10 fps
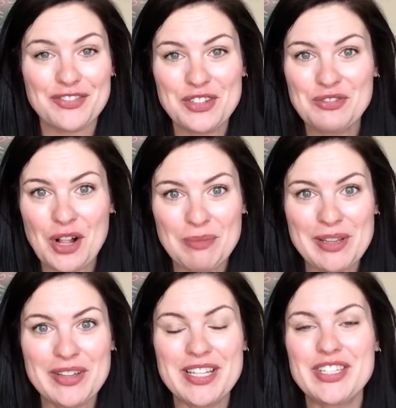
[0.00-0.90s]
If you follow
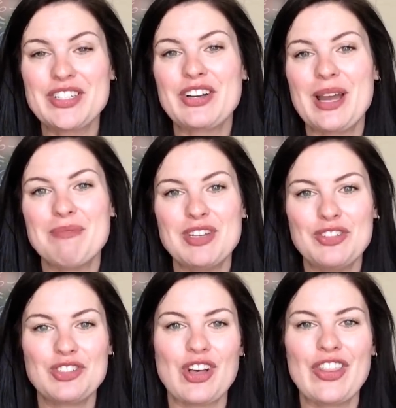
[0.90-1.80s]
me on Instagram and
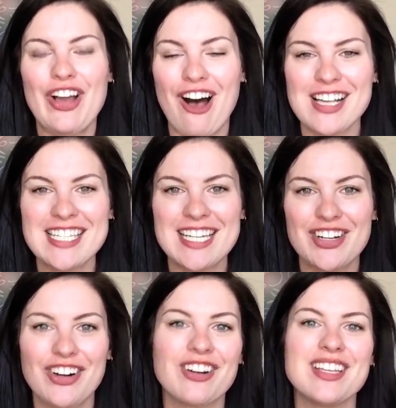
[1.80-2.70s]
you saw that Austin
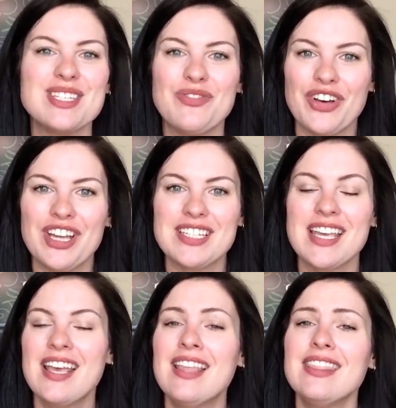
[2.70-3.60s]
hurt his foot,
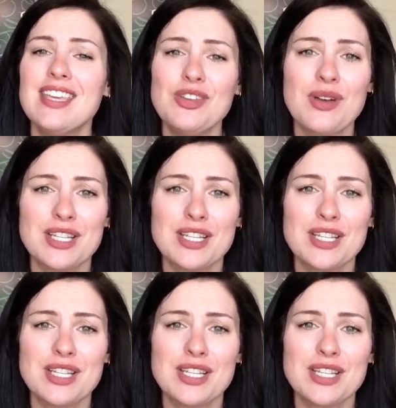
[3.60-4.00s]
thank you